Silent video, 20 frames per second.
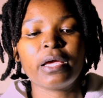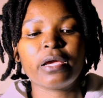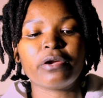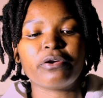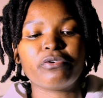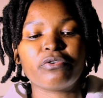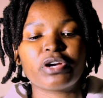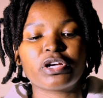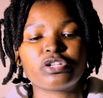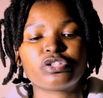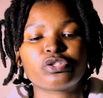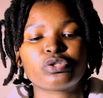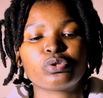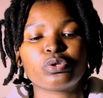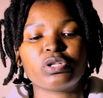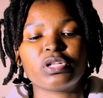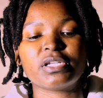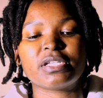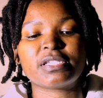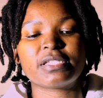He rushed
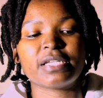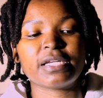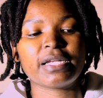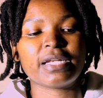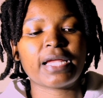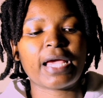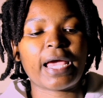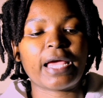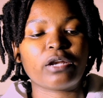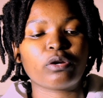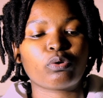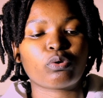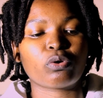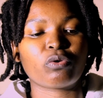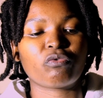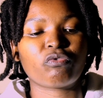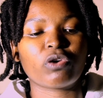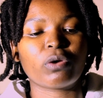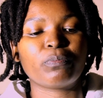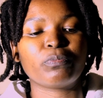to the scene and
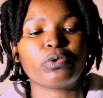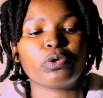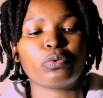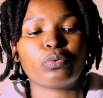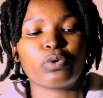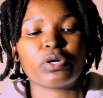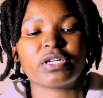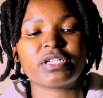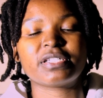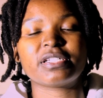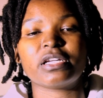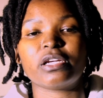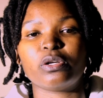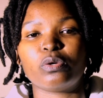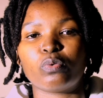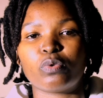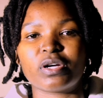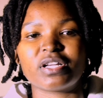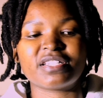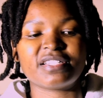confirmed the worst. It
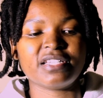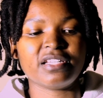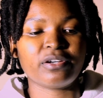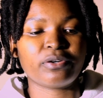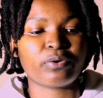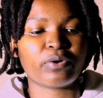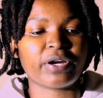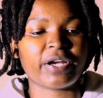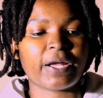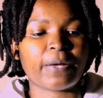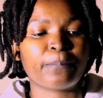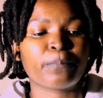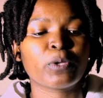was Likhona.